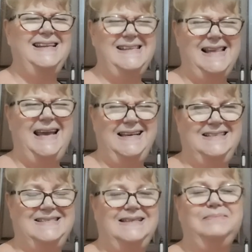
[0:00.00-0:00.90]
little
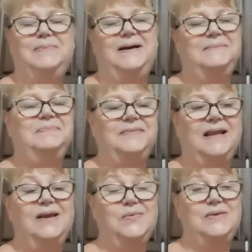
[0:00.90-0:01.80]
exy, but
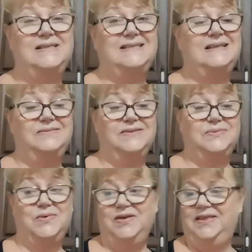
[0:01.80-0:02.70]
he said it
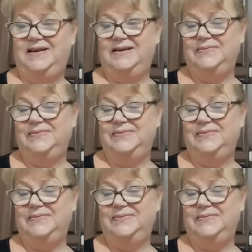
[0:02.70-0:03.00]
was worth it.